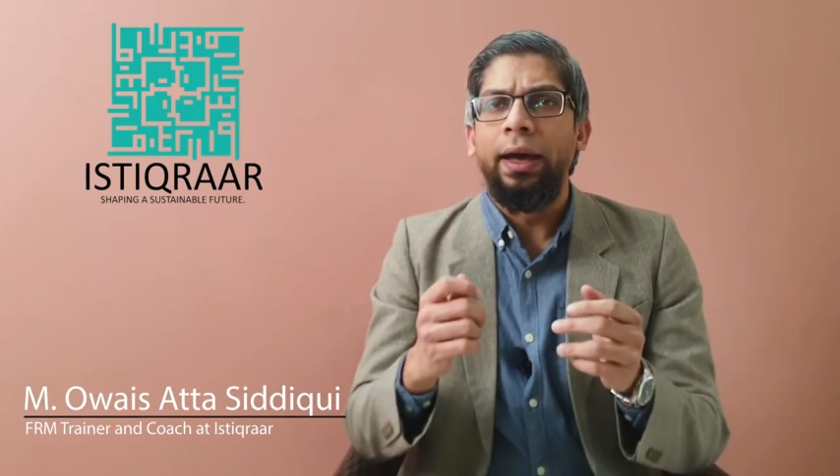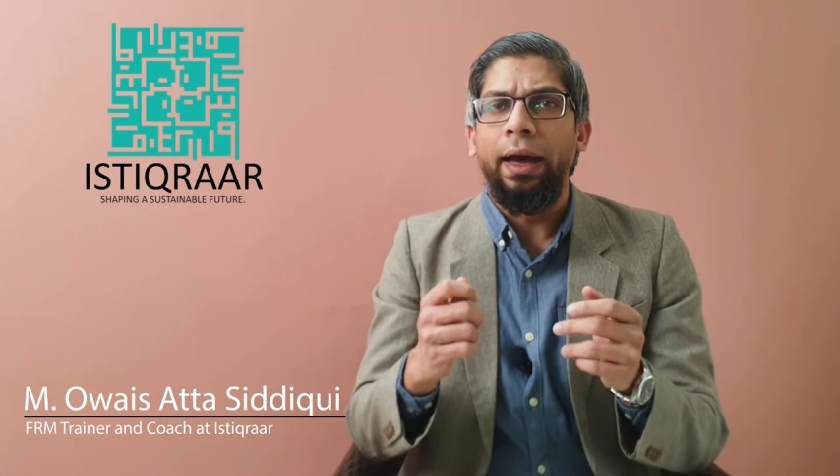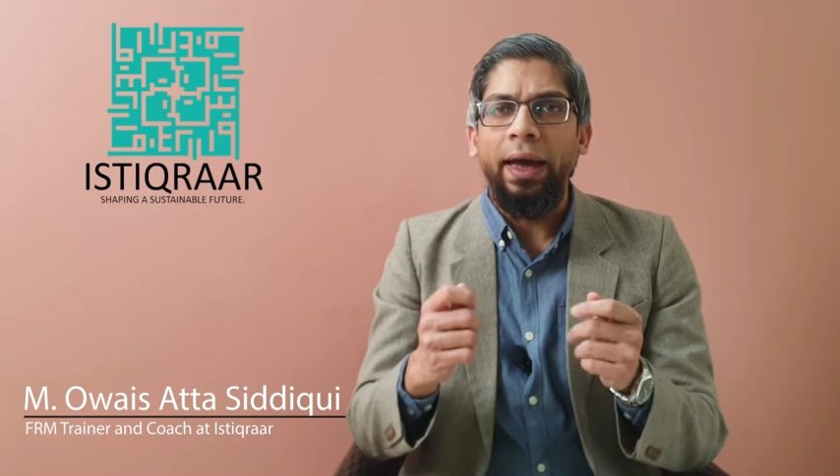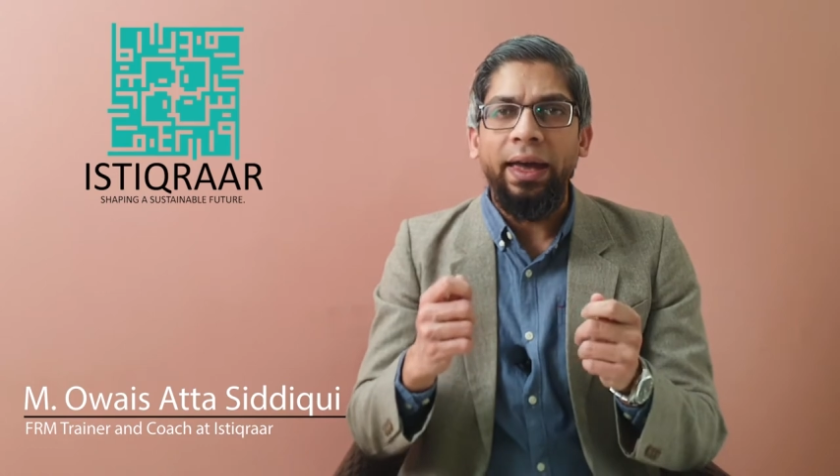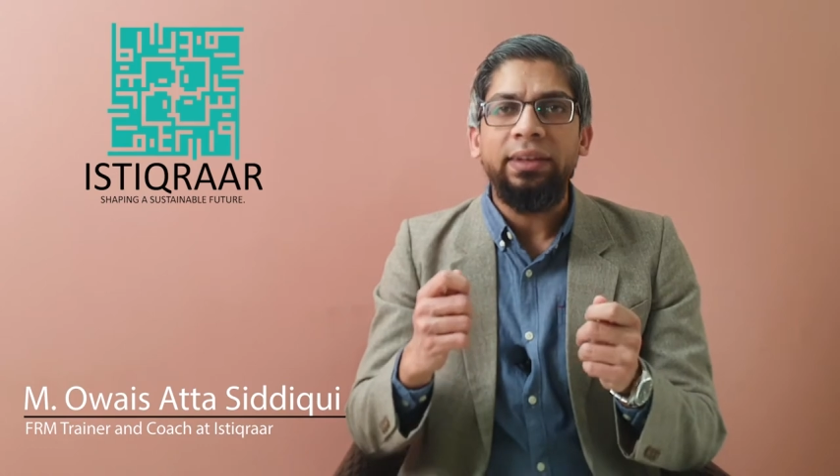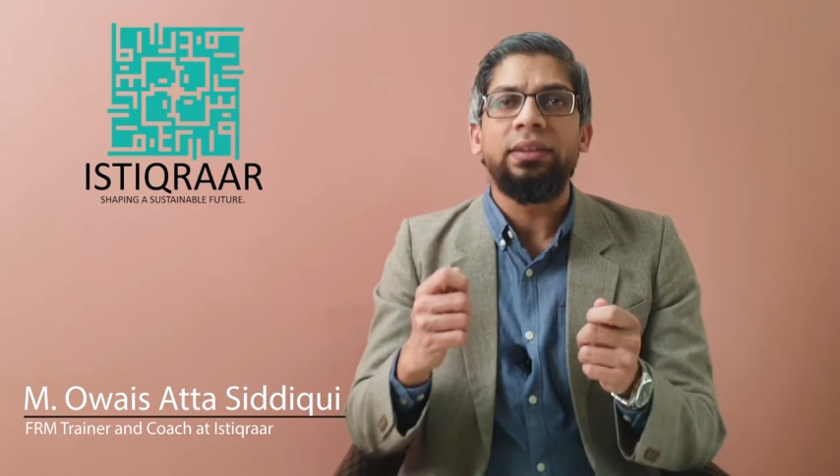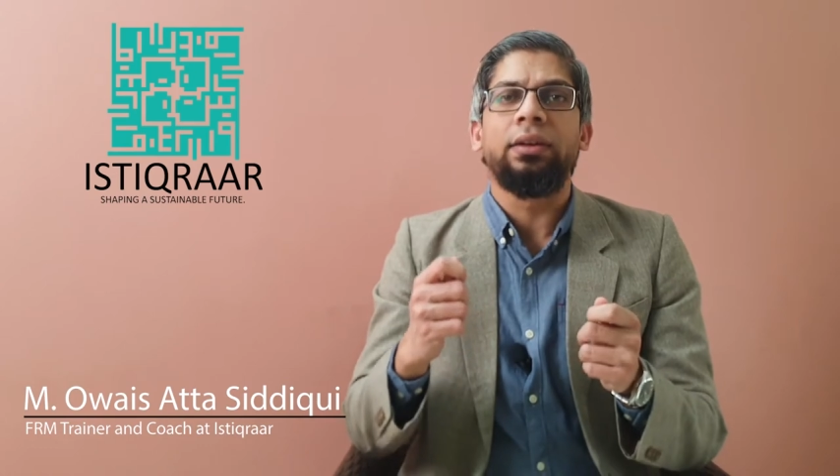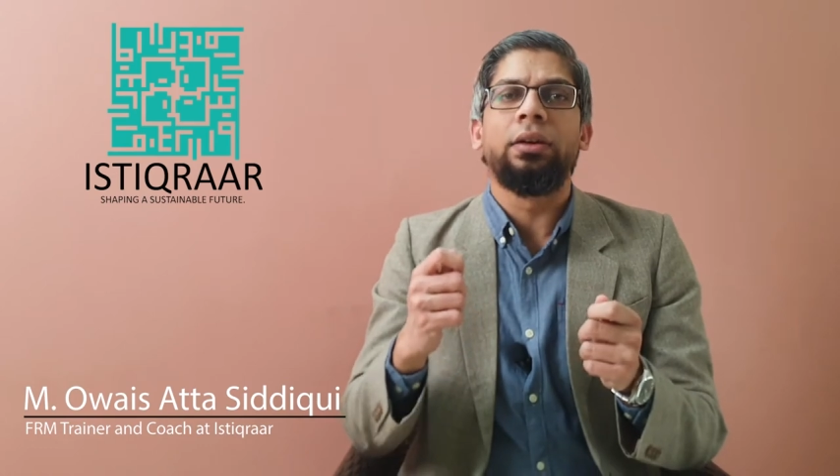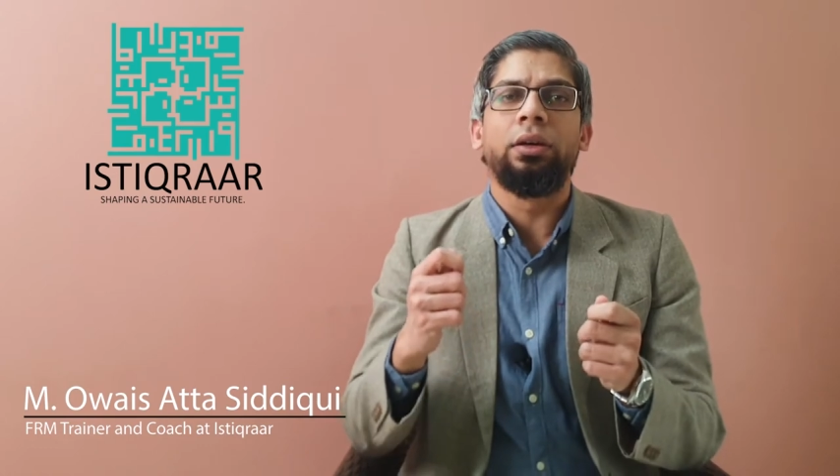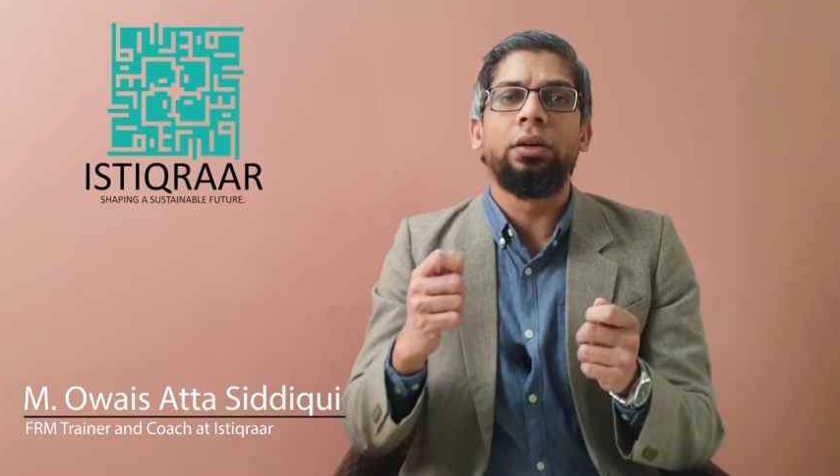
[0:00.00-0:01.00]
and
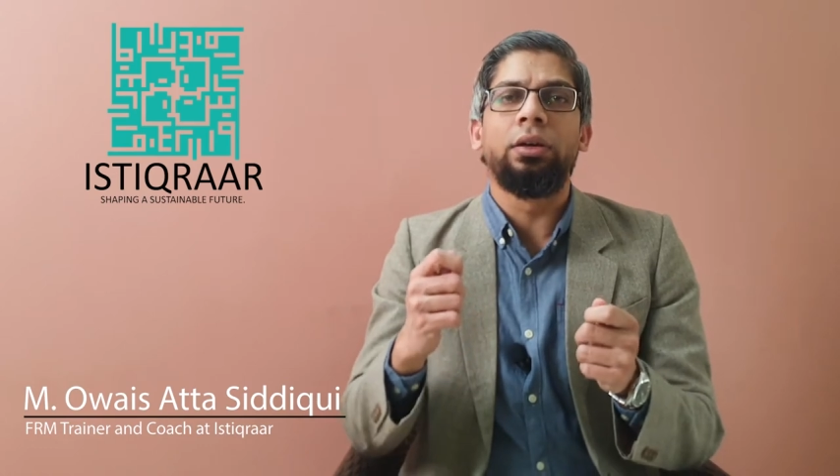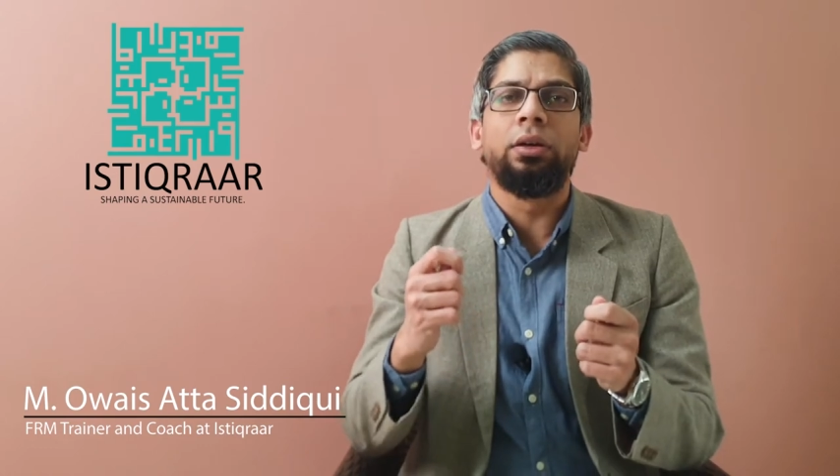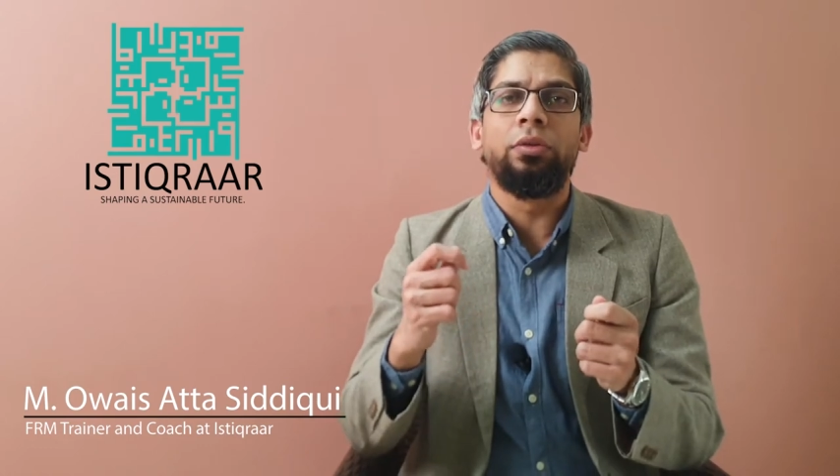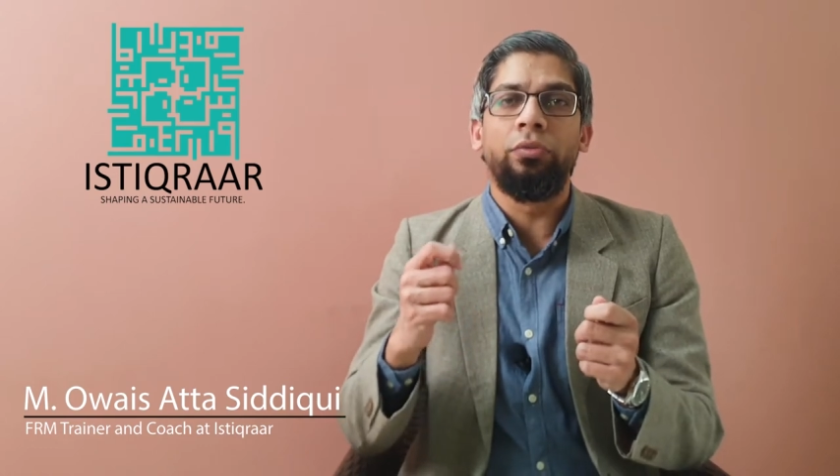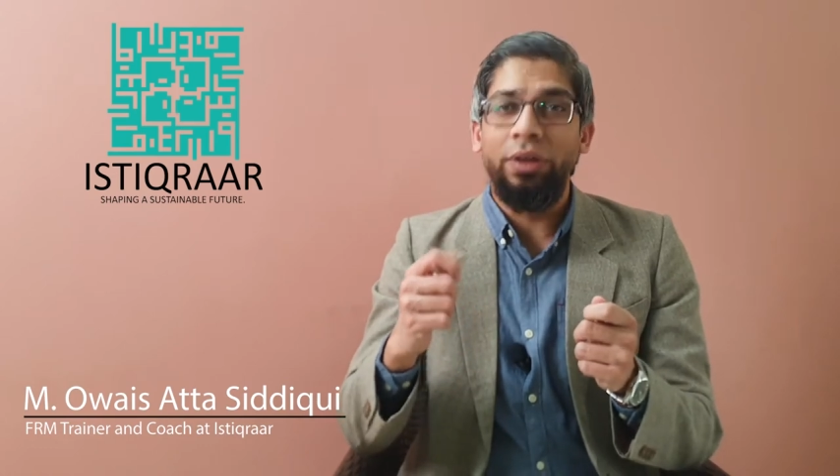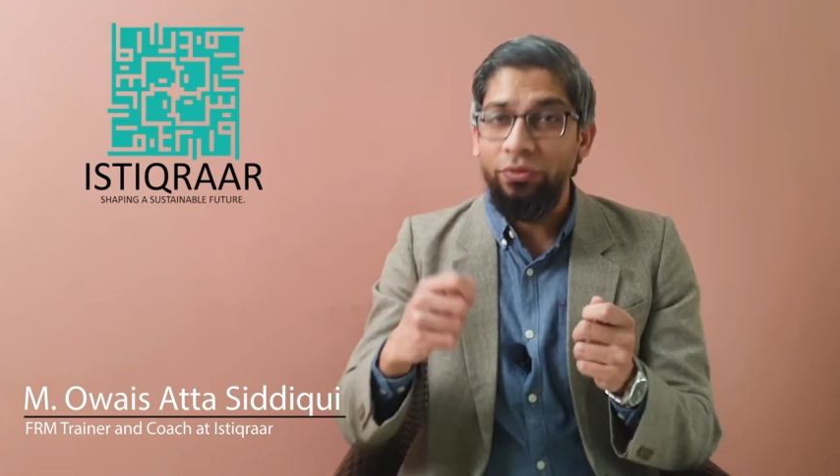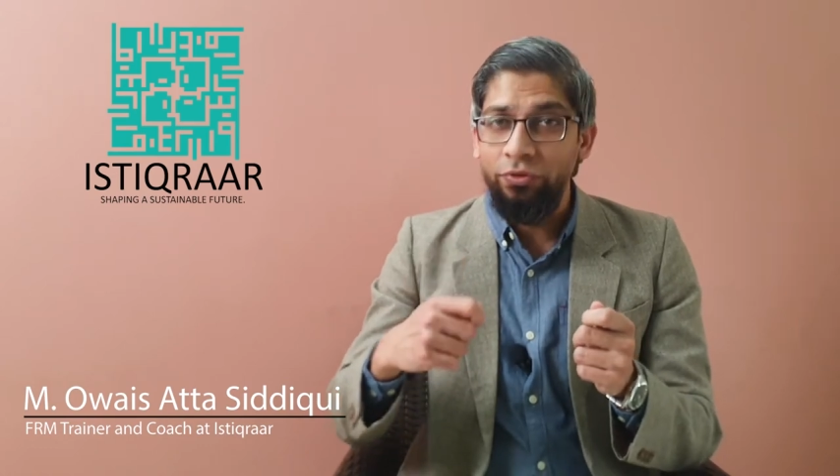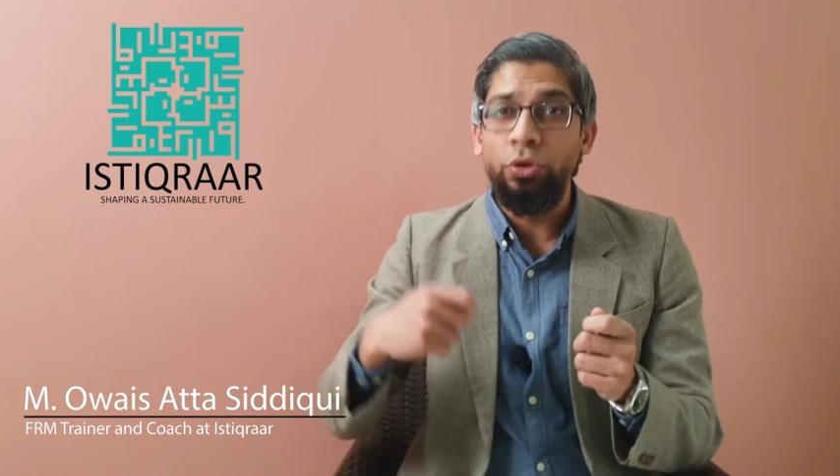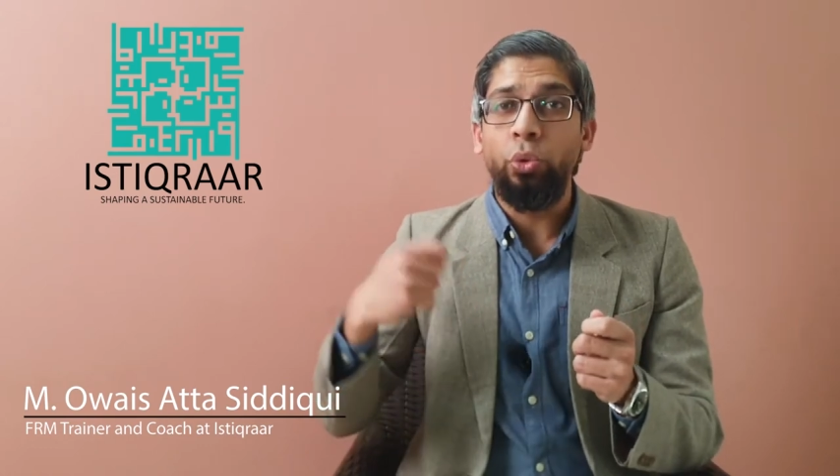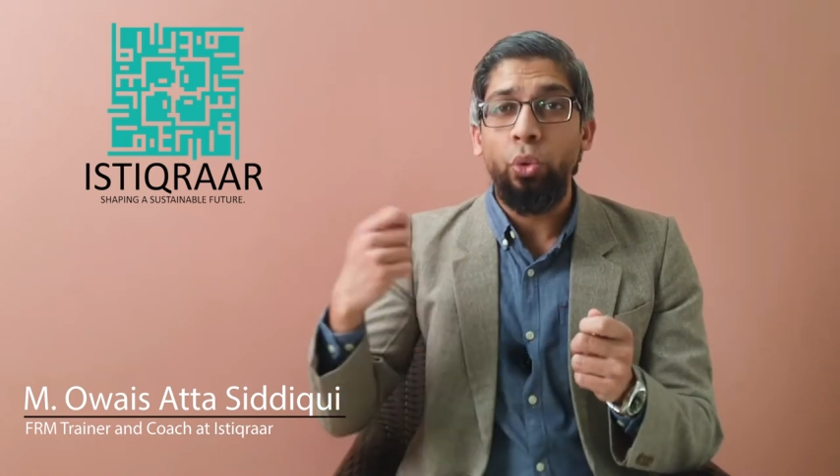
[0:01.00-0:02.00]
uh, if you